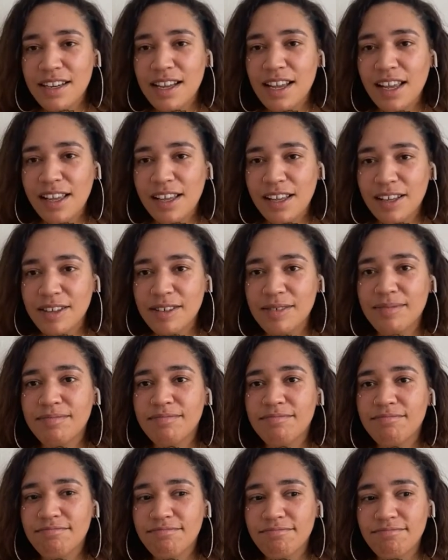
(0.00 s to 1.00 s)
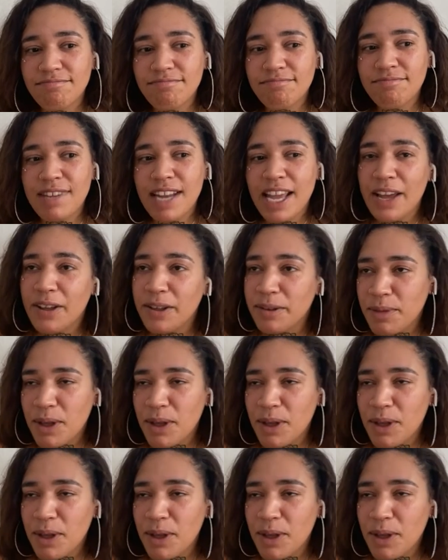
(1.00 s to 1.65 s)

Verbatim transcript: Mm-hmm. Um, now I'm